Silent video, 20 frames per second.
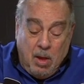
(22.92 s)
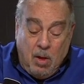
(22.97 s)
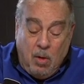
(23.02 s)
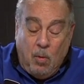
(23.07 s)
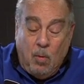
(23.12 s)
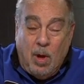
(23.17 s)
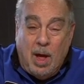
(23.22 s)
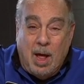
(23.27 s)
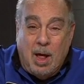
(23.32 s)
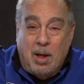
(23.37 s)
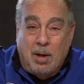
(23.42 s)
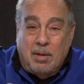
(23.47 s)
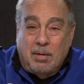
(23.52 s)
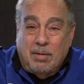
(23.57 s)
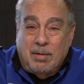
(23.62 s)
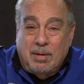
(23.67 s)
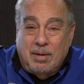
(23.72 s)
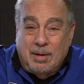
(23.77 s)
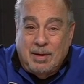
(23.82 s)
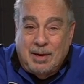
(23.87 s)

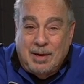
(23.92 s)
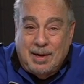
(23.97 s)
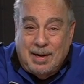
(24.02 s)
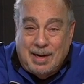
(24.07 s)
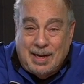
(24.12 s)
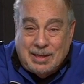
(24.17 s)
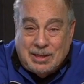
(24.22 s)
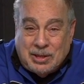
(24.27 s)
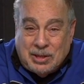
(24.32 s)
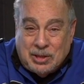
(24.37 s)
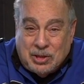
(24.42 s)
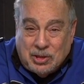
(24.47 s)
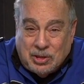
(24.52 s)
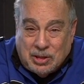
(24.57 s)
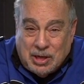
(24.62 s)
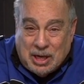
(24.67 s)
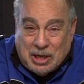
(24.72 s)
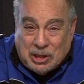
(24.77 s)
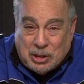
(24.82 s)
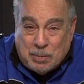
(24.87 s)
Well,
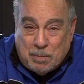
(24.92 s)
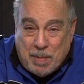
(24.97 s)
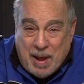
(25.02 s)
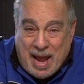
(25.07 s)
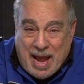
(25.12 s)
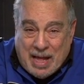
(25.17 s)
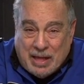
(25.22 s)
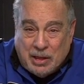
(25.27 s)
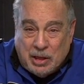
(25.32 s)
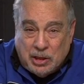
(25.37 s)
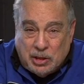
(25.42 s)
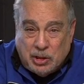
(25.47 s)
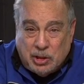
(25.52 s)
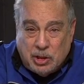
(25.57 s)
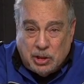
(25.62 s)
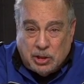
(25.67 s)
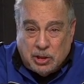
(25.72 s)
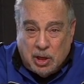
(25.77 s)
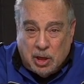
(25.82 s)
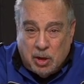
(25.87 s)
let's expand this
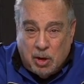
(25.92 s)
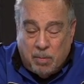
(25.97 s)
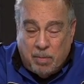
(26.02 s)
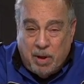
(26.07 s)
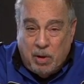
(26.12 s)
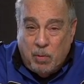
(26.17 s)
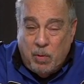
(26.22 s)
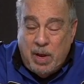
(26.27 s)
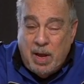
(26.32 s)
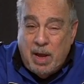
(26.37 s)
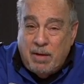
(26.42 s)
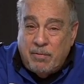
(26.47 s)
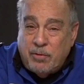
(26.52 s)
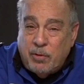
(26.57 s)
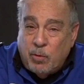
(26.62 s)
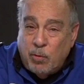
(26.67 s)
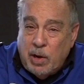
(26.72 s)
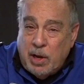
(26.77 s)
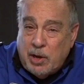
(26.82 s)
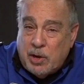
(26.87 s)
just a little bit. We have
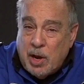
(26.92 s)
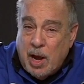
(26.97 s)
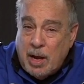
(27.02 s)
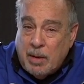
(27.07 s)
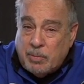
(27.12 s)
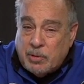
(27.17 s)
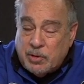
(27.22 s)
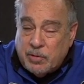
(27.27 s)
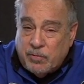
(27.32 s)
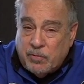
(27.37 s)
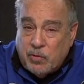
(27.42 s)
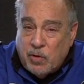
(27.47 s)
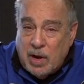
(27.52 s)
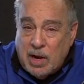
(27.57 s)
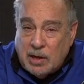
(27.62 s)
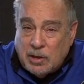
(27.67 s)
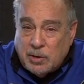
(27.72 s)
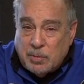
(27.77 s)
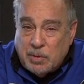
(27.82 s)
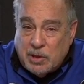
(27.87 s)
three types of
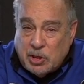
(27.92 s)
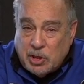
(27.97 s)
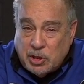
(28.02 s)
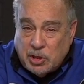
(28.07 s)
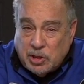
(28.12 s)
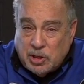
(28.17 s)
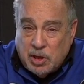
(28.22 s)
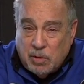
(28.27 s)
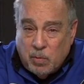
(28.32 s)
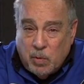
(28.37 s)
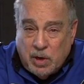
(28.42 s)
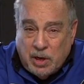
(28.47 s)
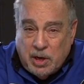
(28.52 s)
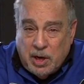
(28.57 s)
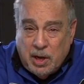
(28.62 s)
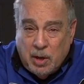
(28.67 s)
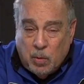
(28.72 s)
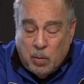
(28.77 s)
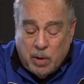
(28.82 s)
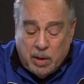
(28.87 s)
transmissions that we
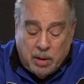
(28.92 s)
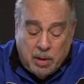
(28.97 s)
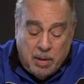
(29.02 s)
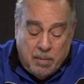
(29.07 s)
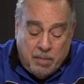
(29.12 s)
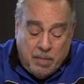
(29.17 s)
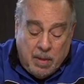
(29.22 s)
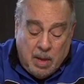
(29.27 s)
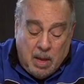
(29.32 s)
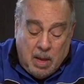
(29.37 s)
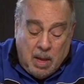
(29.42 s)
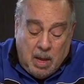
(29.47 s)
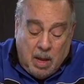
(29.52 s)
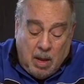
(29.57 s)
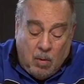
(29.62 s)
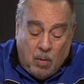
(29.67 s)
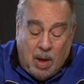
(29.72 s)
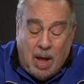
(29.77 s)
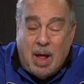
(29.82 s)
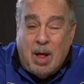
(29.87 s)
deal with.
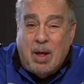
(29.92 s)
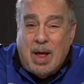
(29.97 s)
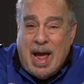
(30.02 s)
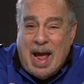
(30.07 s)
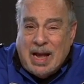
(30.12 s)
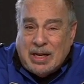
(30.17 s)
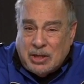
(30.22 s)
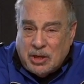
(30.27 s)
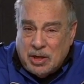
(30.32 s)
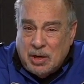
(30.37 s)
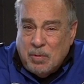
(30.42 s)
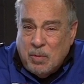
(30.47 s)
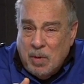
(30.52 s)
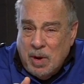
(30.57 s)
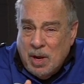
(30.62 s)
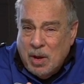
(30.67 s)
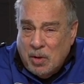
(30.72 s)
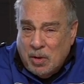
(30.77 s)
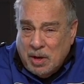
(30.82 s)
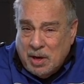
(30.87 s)
Well, actually,
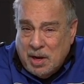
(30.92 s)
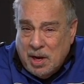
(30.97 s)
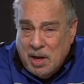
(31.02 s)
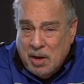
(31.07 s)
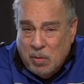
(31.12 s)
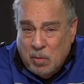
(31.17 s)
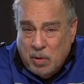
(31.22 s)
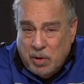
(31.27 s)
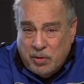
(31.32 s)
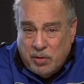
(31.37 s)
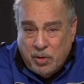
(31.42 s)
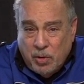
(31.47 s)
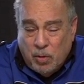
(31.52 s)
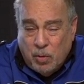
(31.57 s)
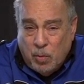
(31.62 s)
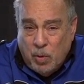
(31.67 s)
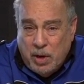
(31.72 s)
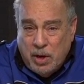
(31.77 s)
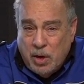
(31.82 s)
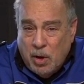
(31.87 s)
we only deal with
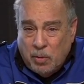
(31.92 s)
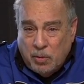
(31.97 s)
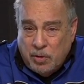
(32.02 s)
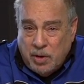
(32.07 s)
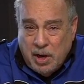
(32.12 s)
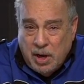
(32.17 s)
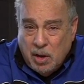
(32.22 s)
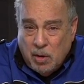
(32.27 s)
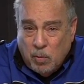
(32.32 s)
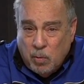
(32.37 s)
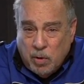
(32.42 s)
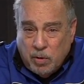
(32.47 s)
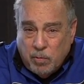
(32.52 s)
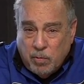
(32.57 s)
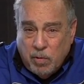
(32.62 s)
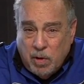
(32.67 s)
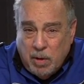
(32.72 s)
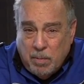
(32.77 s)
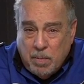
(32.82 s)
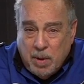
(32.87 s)
two. We don't deal with
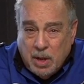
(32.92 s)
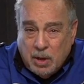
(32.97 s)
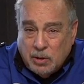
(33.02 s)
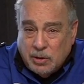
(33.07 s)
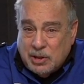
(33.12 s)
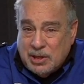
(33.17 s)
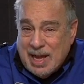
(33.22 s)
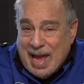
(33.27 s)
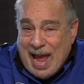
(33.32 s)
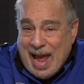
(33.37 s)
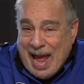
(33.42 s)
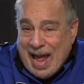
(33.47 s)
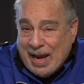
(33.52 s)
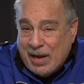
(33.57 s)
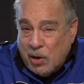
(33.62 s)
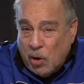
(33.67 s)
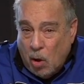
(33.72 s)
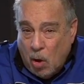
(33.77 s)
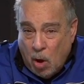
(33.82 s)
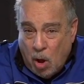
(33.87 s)
rebuilts
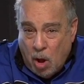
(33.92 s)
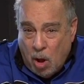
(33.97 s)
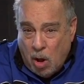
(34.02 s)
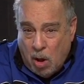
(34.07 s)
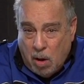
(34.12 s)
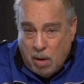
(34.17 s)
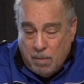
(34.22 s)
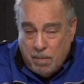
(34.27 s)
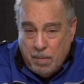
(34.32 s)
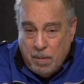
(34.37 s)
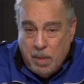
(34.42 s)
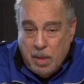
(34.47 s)
at all.